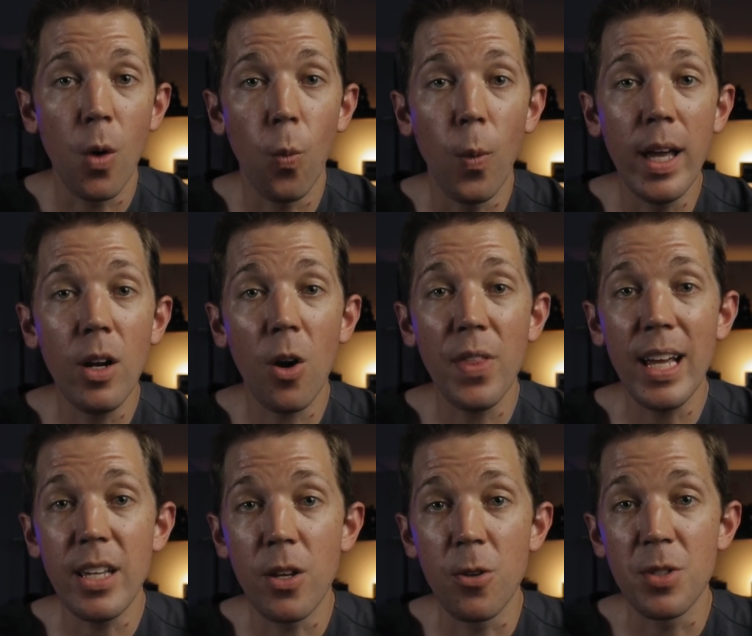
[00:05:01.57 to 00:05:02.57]
When are they
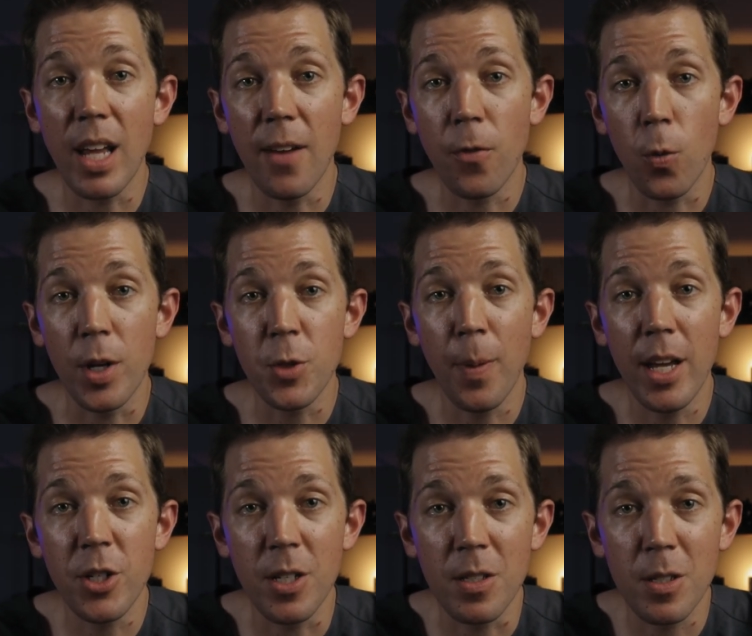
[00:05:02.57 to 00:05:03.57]
used and for which
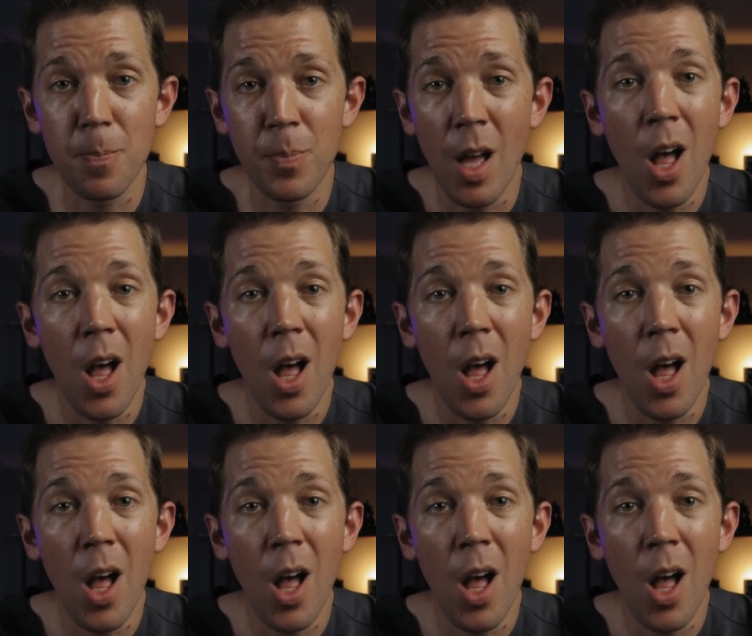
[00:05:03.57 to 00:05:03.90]
patients?